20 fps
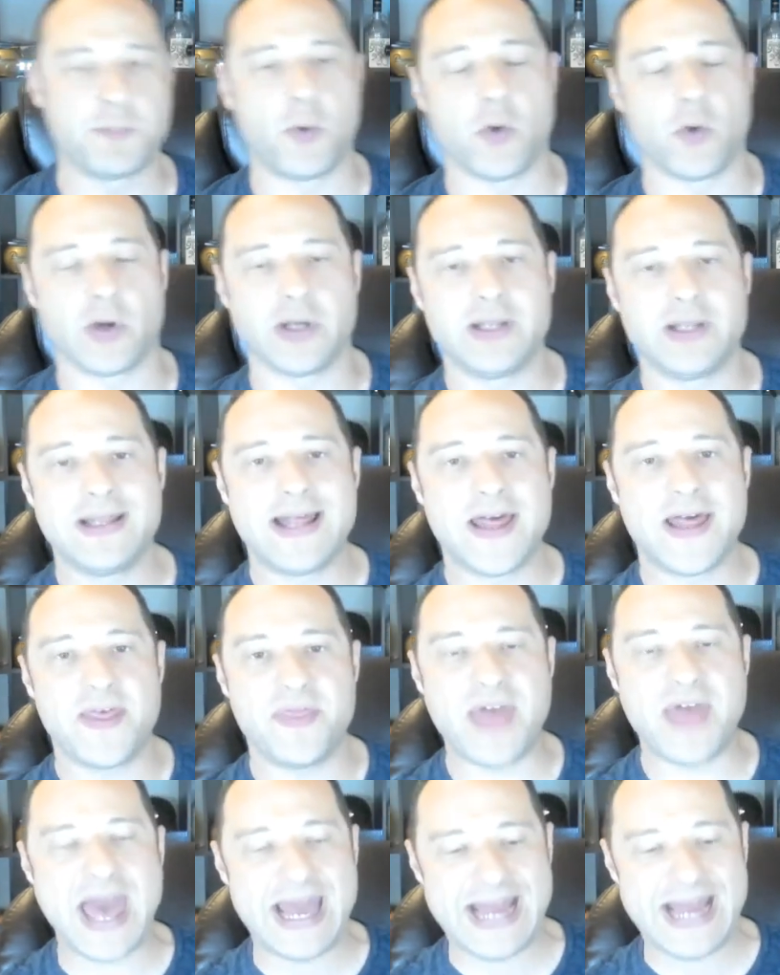port
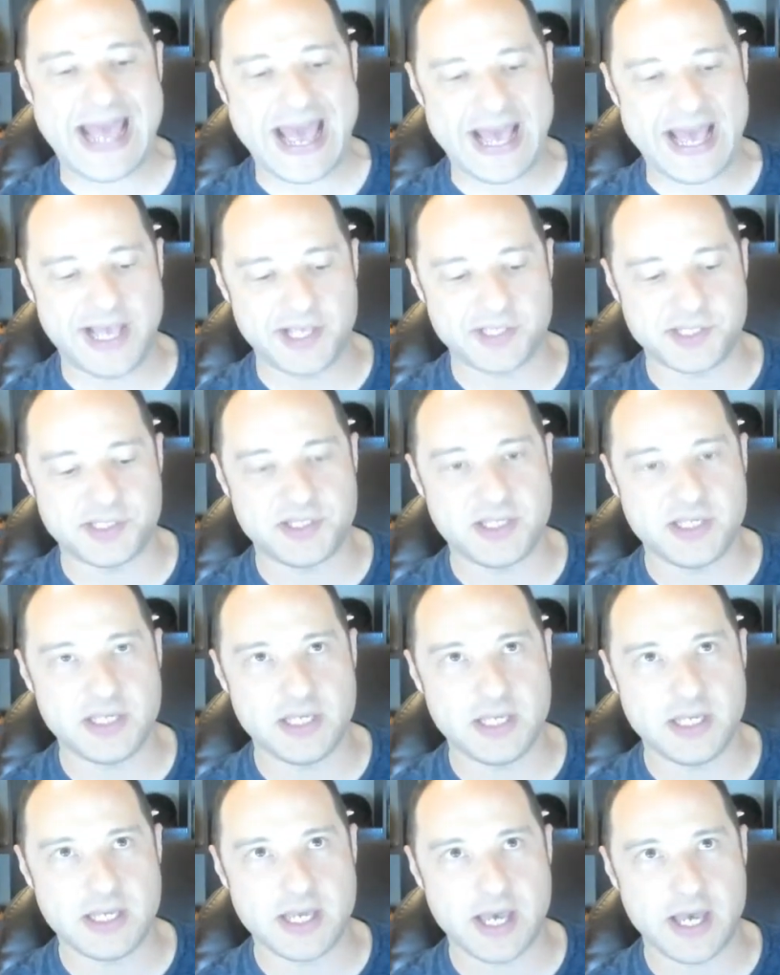that has
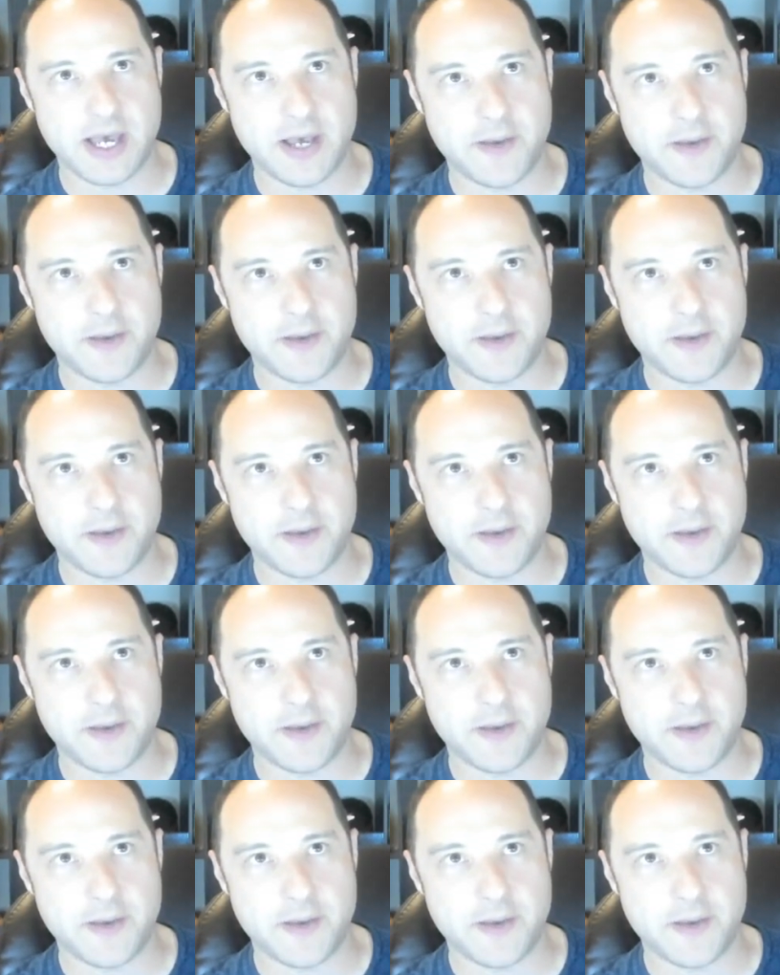the